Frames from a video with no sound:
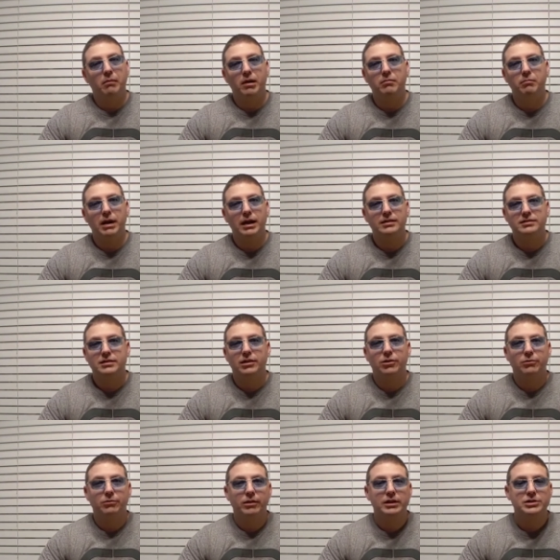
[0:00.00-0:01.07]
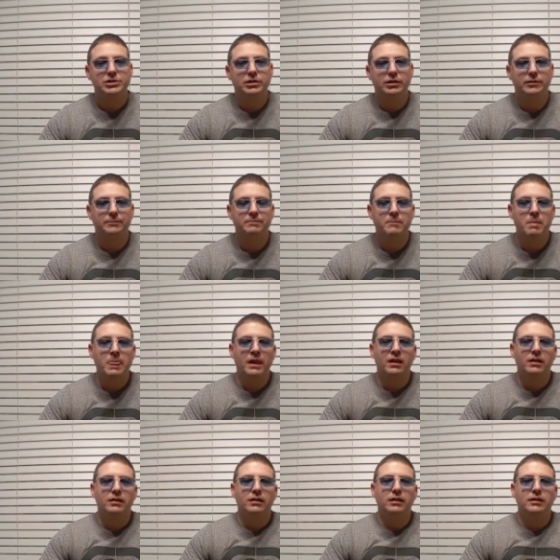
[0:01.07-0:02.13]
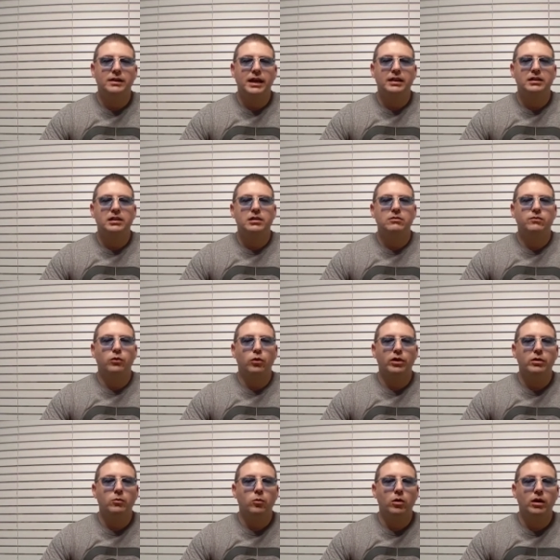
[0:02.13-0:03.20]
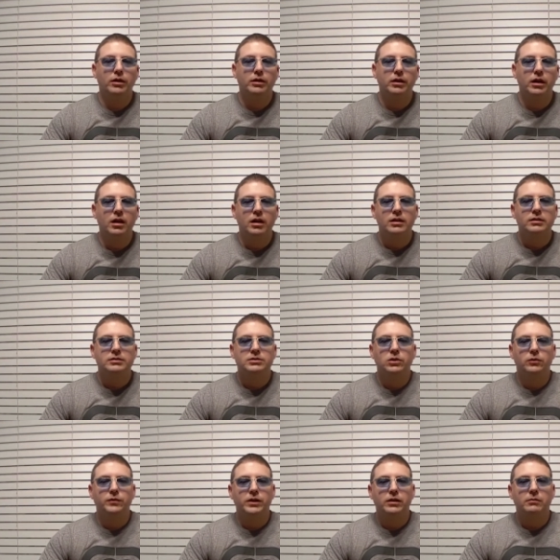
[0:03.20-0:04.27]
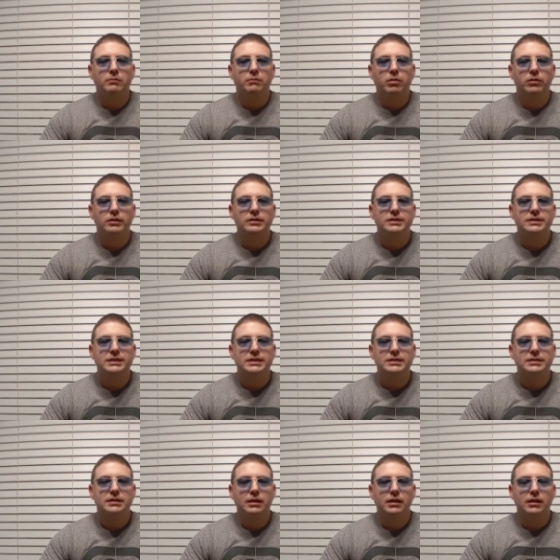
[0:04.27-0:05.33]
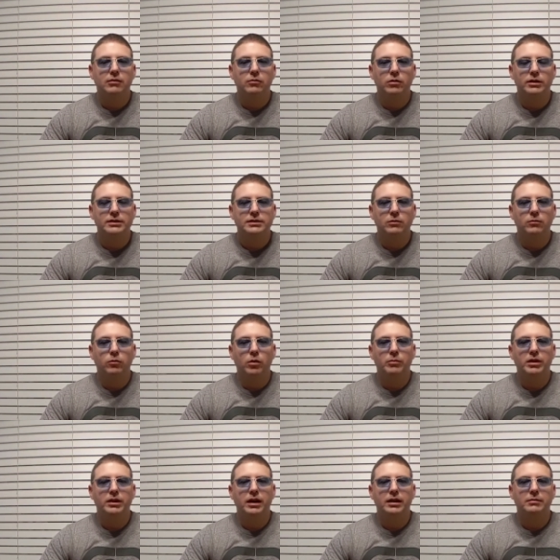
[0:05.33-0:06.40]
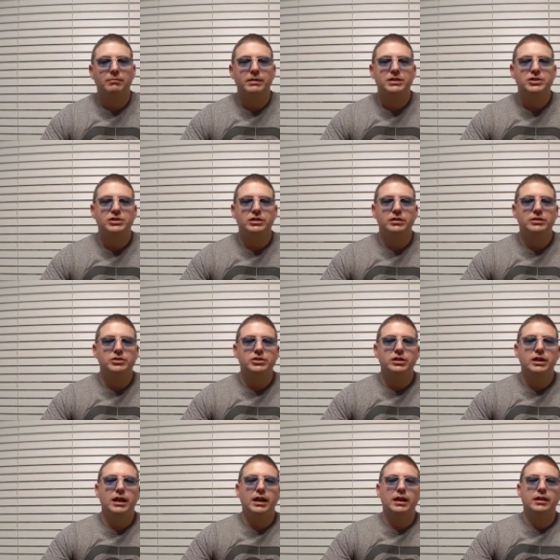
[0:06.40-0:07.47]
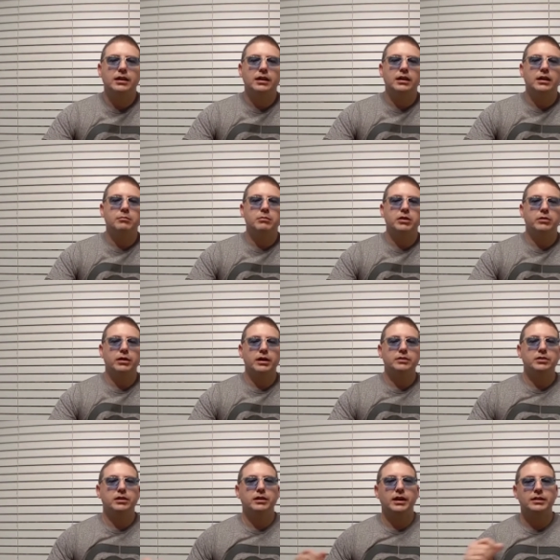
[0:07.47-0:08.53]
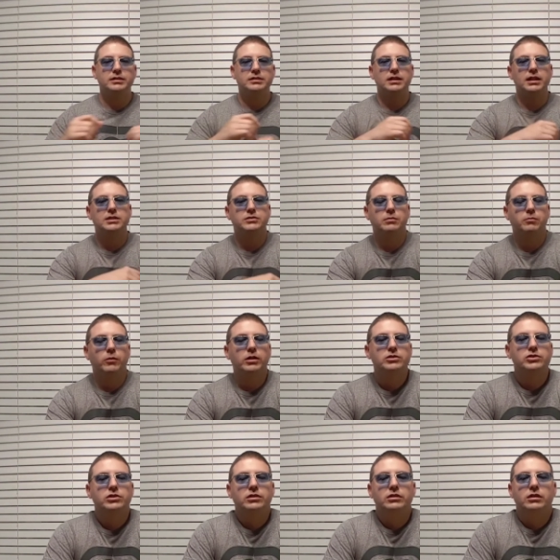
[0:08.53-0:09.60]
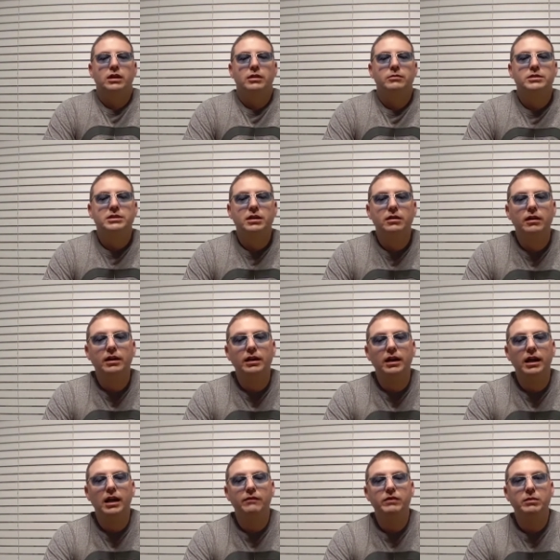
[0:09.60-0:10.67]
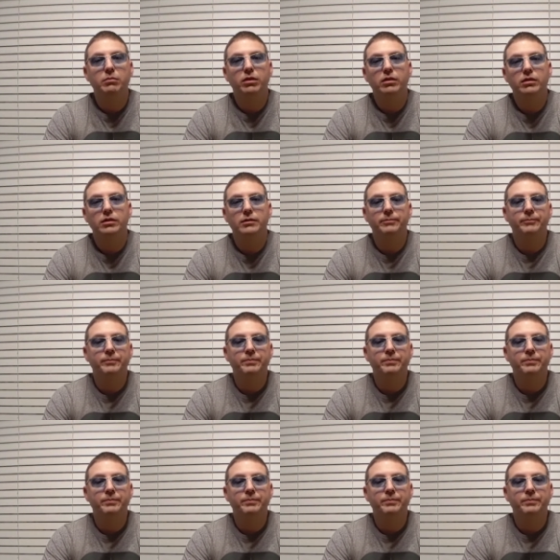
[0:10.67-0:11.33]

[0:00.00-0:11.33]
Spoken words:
Moscow, Russia. In 1941, Sophie Berezhinsky was a woman on a mission. She had immigrated to the United States from Russia and was carrying a heavy burden.